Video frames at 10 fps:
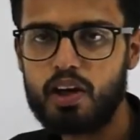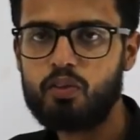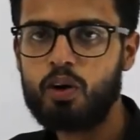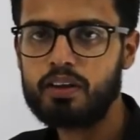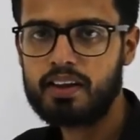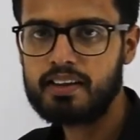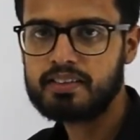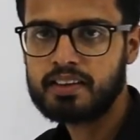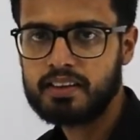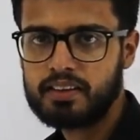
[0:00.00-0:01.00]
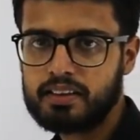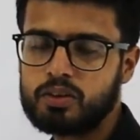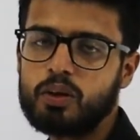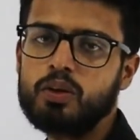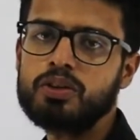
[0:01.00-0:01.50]
we have already seen the
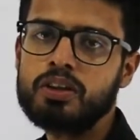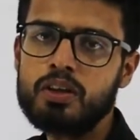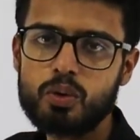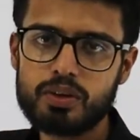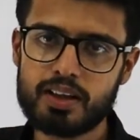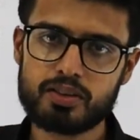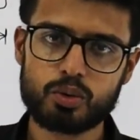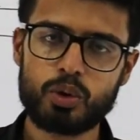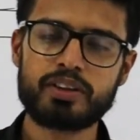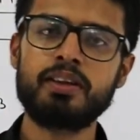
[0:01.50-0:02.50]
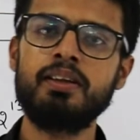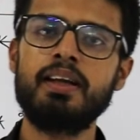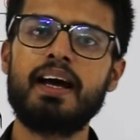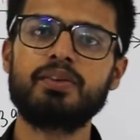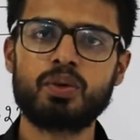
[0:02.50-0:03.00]
solution to this
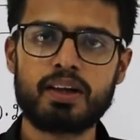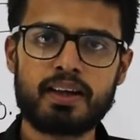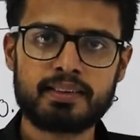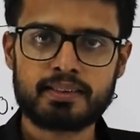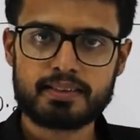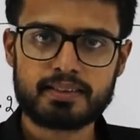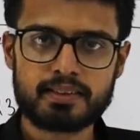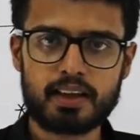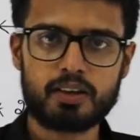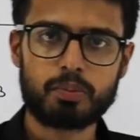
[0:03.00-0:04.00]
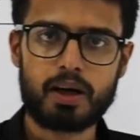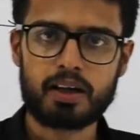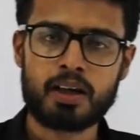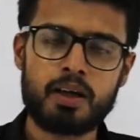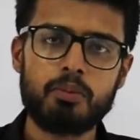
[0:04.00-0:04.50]
question as well as its second
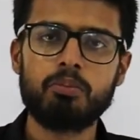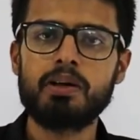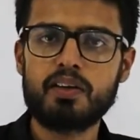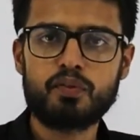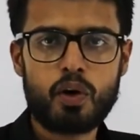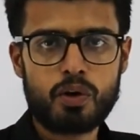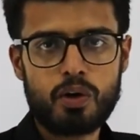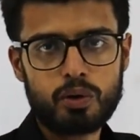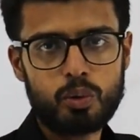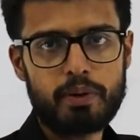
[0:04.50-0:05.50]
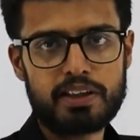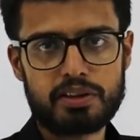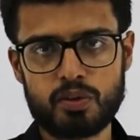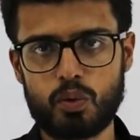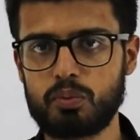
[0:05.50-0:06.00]
part. But I forgot to
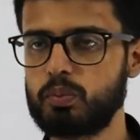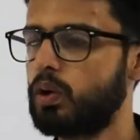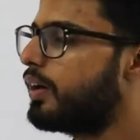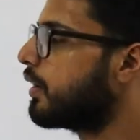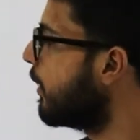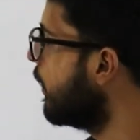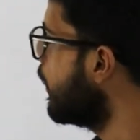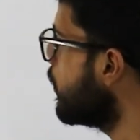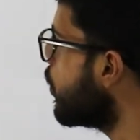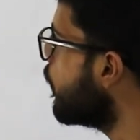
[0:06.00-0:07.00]
mention one point. In